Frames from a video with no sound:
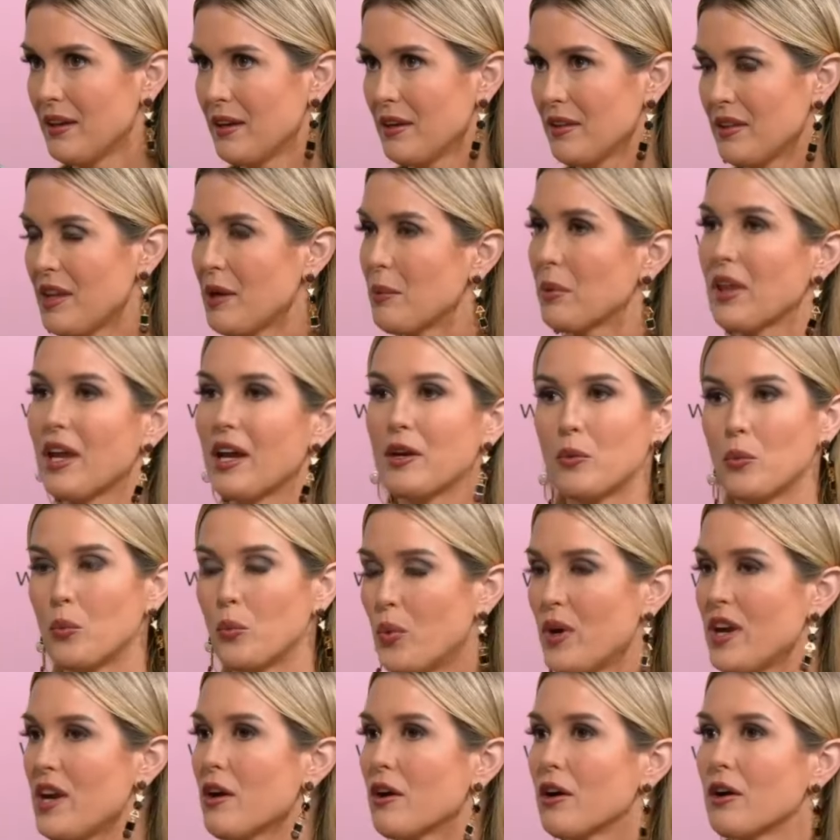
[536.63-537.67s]
They were like,
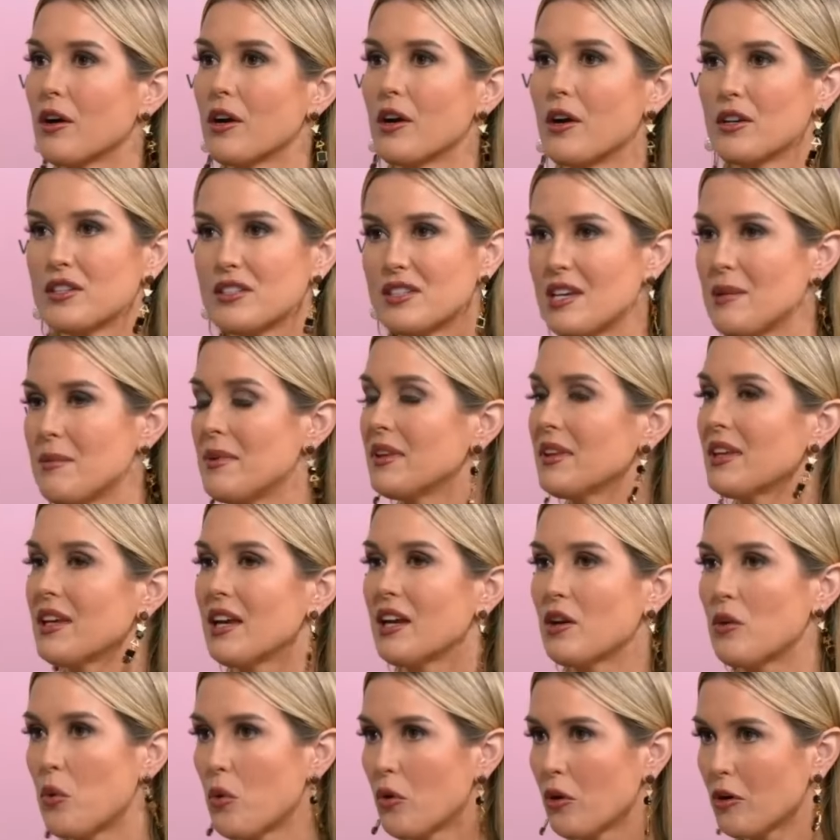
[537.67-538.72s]
we are seemingly a
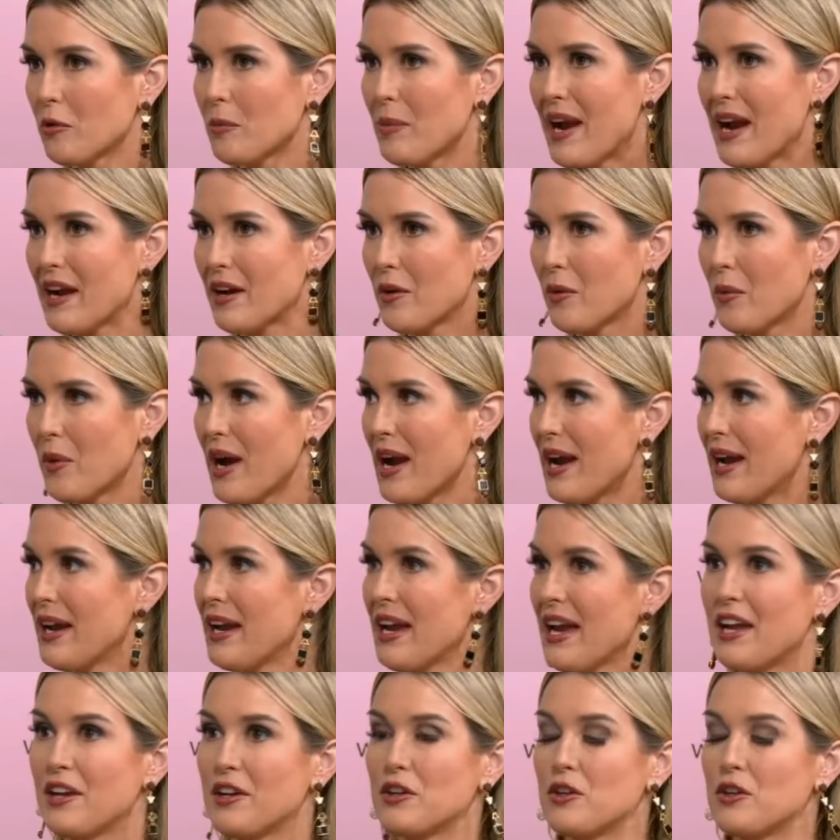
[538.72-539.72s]
quarterback away, and